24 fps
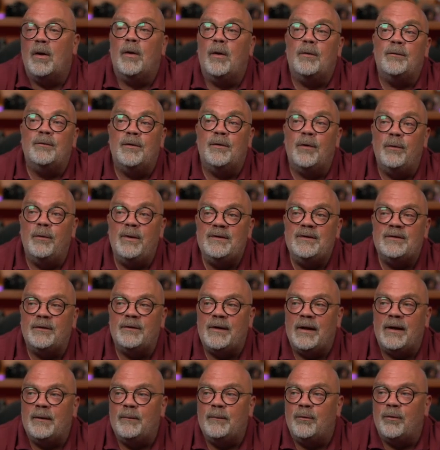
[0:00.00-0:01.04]
The reason
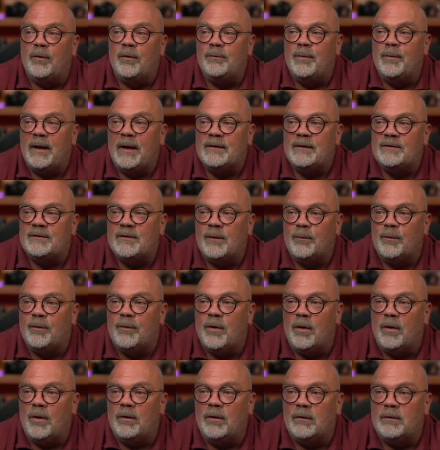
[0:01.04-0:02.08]
I brought back some
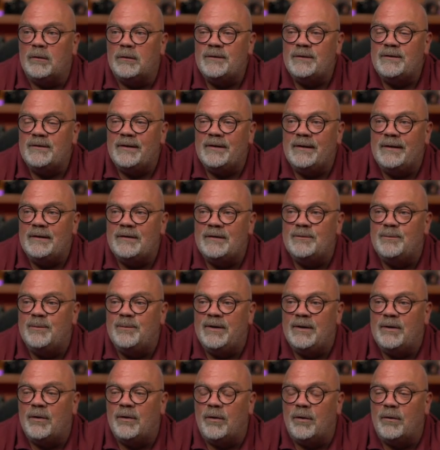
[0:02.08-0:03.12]
colors is
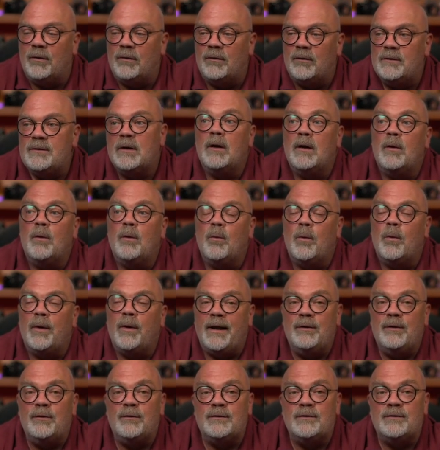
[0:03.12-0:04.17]
because when I
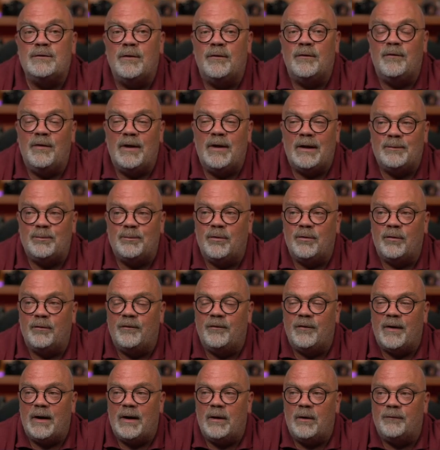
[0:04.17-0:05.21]
use the flat
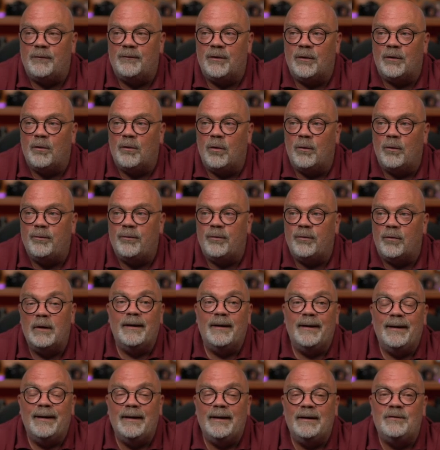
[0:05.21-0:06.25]
profile of the
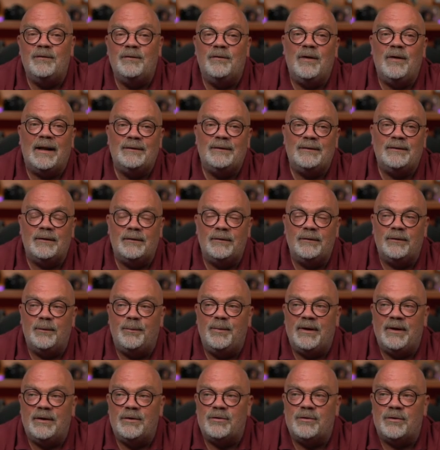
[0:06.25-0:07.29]
GoPro, it flattened the
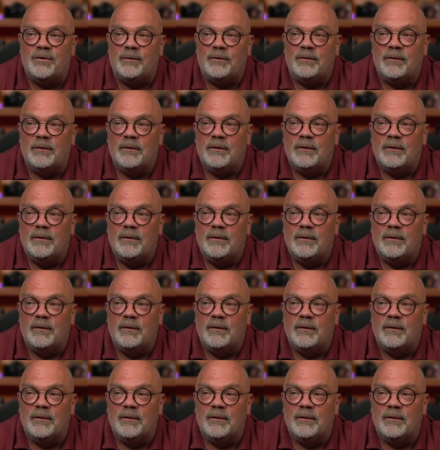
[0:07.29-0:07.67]
picture.